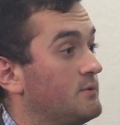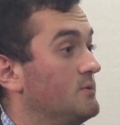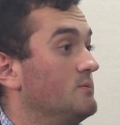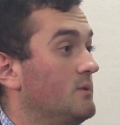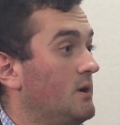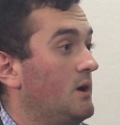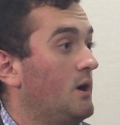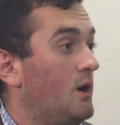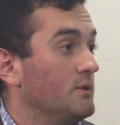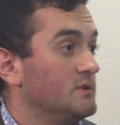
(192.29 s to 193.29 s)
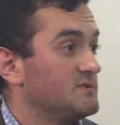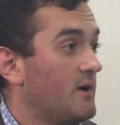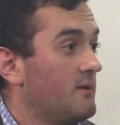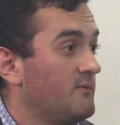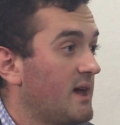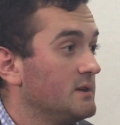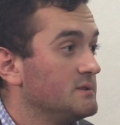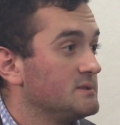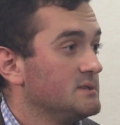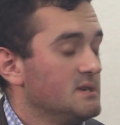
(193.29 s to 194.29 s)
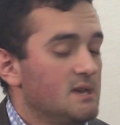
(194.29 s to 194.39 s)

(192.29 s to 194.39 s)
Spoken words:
through on those values.